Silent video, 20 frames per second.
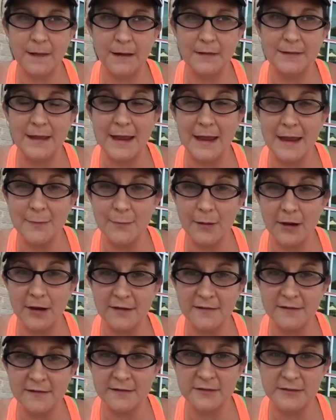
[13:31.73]
The
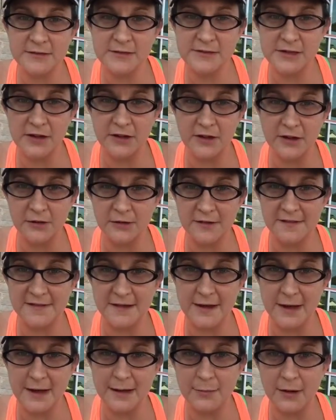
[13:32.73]
Abarts, Jarrett and
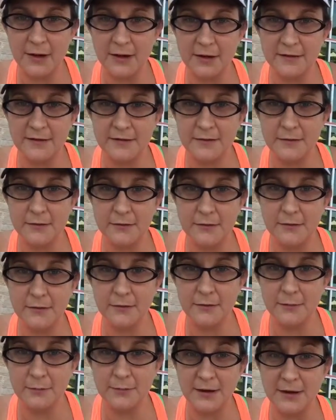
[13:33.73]
Kristen Abart,
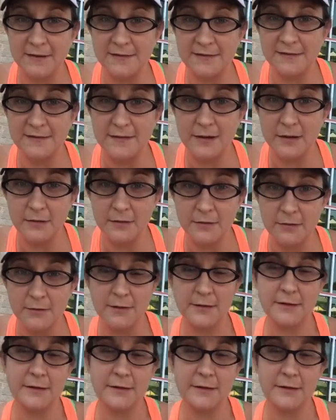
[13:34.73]
do Plexus U,